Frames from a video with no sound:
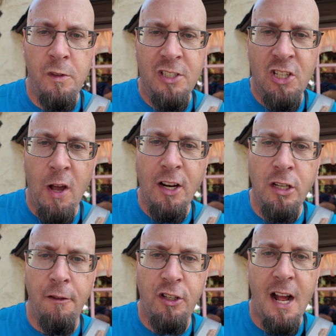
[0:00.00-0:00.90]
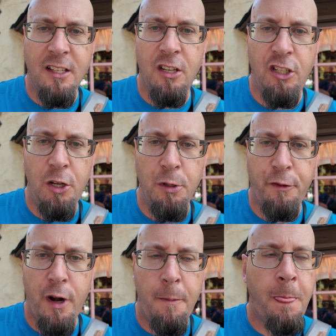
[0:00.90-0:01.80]
selection of shots to choose
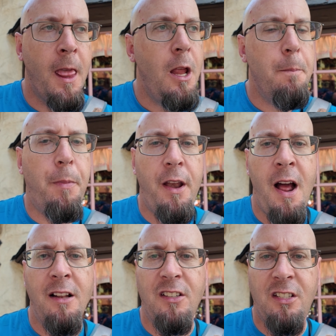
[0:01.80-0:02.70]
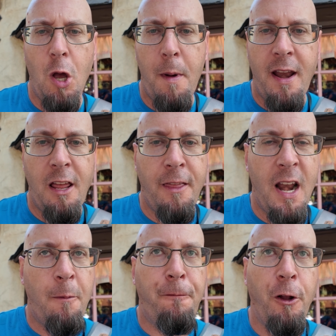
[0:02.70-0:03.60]
from, but not so many
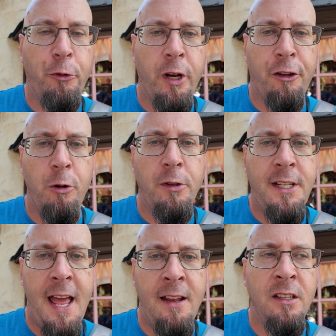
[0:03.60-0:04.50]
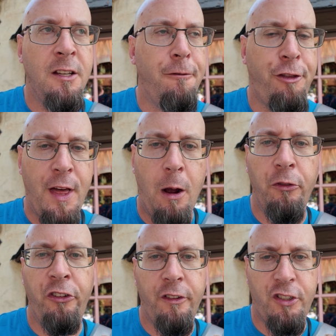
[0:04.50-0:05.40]
that I'm filtering through tens of
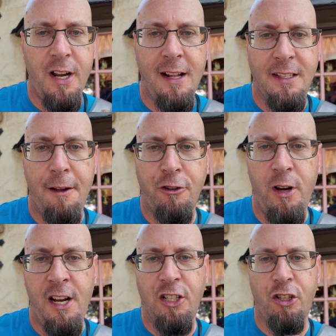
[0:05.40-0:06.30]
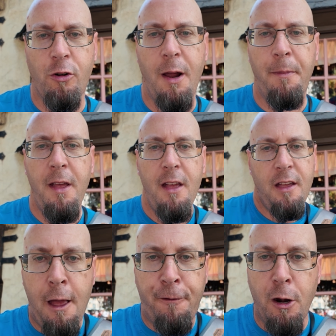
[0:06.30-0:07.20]
thousands of shots after each trip.
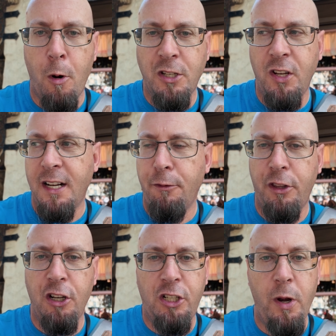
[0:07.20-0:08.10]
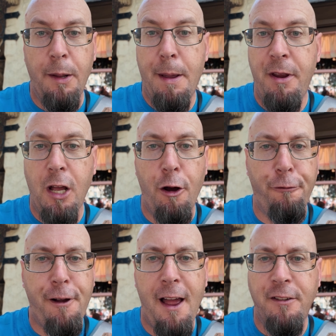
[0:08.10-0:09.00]
If you're more selective with your shooting, maybe go
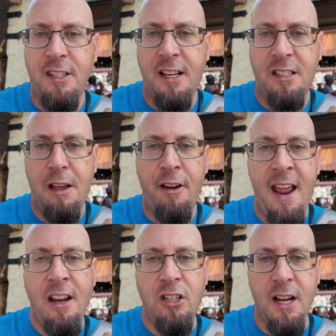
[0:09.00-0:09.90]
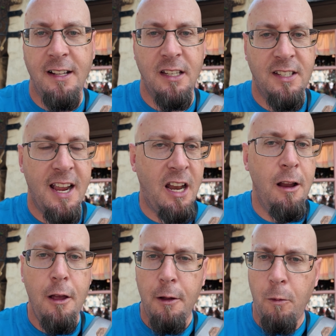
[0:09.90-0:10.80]
5, 6, 7, 8 shots a second.
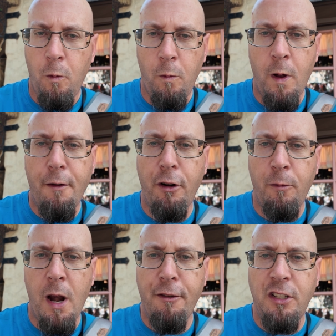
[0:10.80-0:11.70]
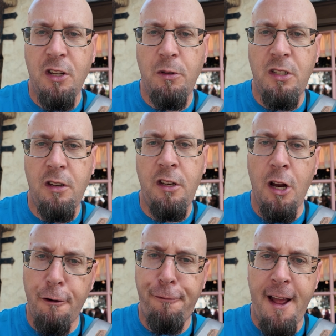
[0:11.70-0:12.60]
Whatever suits
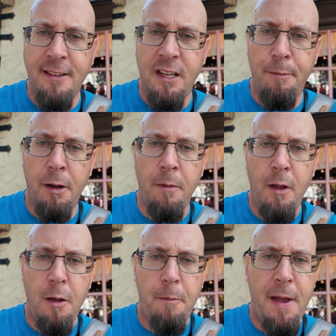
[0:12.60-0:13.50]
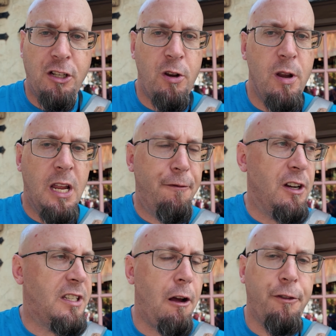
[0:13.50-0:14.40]
your fancy, but make sure you give
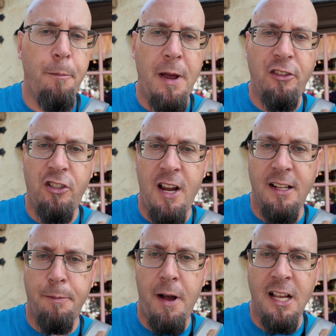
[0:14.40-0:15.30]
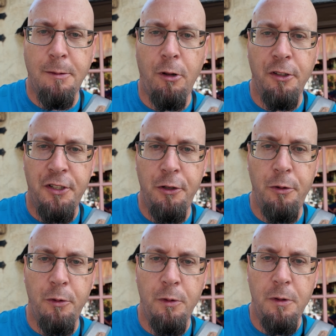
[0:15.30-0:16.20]
yourself the best chance possible
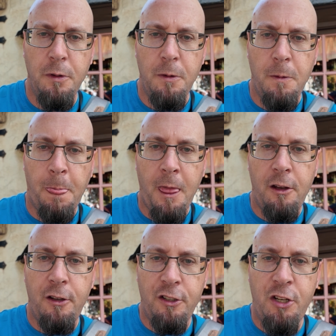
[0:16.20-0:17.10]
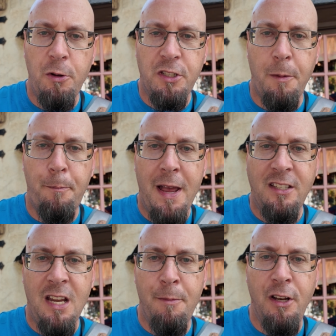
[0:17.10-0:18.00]
to choose the
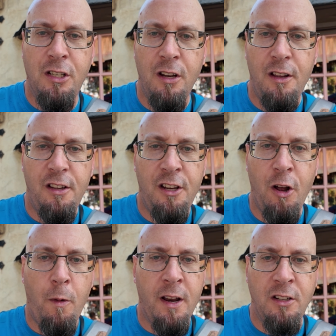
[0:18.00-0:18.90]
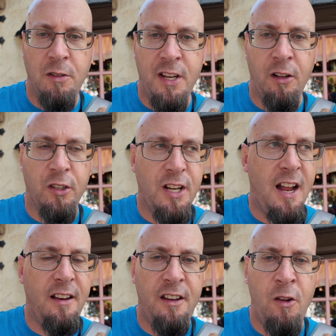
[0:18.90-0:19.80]
best image. You don't want to do single
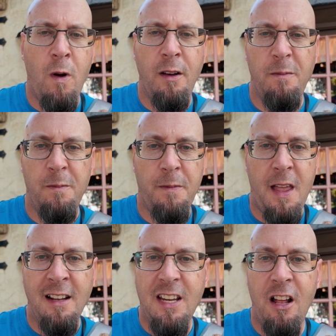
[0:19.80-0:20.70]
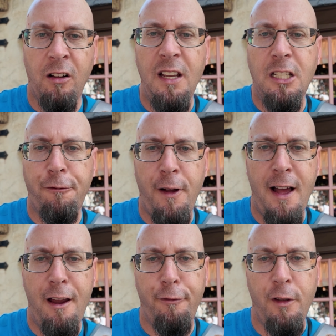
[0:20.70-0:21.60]
shot. You want, I'd say, at least
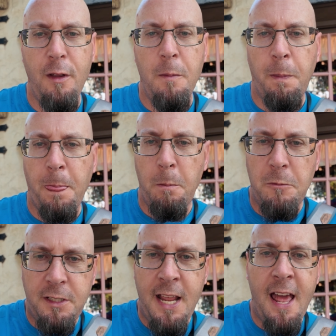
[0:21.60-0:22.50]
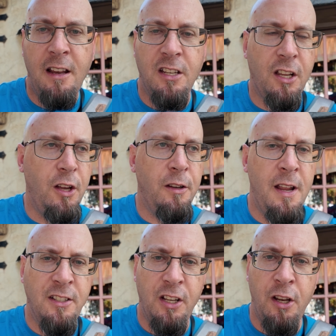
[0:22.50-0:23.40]
5. 10 is a
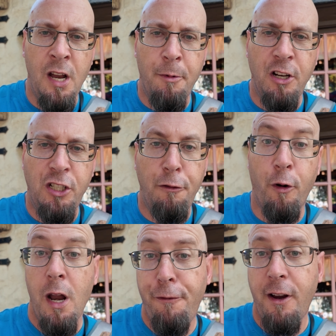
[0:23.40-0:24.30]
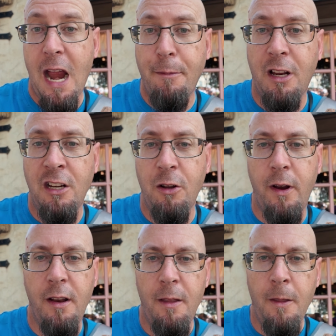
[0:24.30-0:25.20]
good number to shoot for, if your camera can do it.